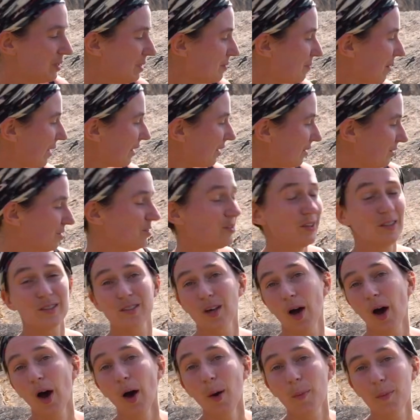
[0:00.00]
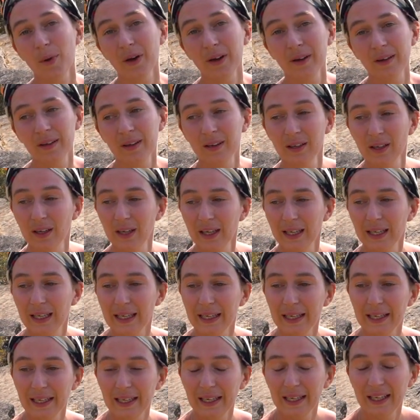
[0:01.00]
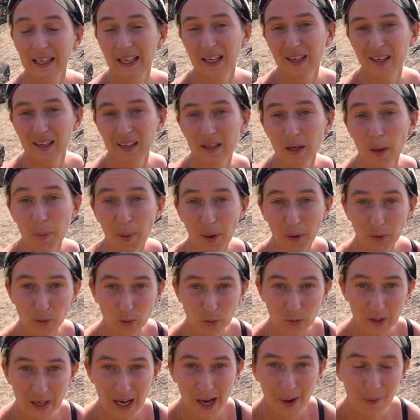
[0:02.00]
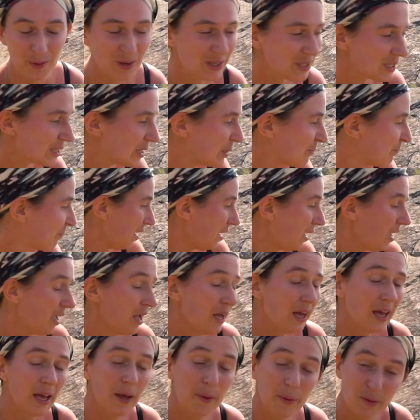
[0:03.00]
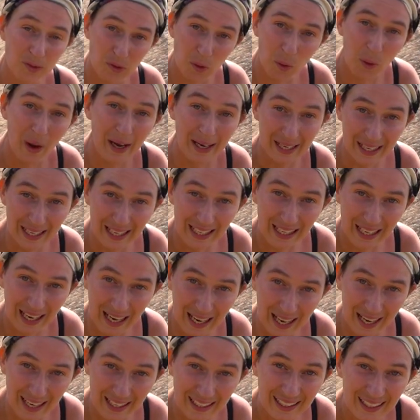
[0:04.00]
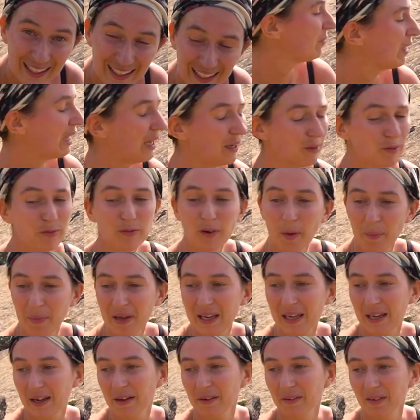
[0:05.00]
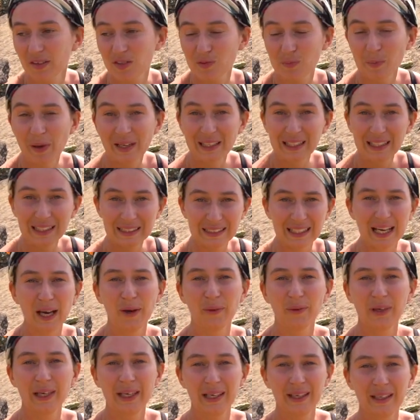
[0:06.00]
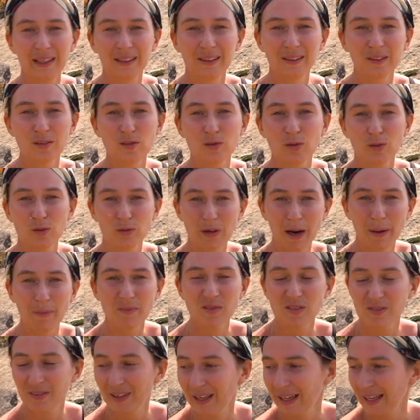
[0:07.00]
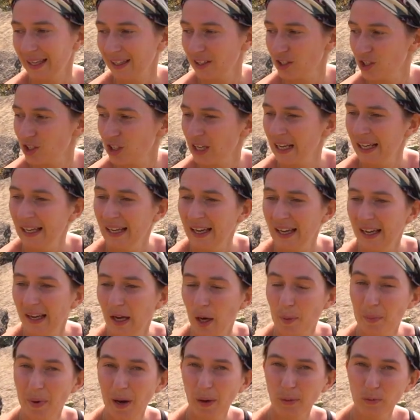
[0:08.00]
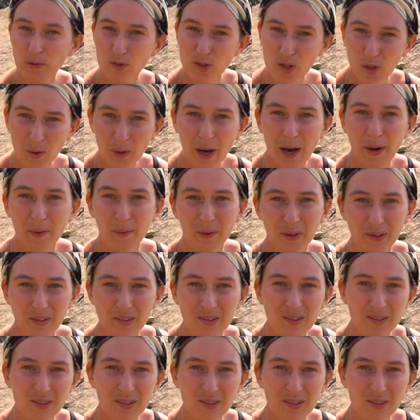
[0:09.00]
We made it to the top in about three hours. It was quite an incline and from here it's mainly downhill to Rams village, about two hours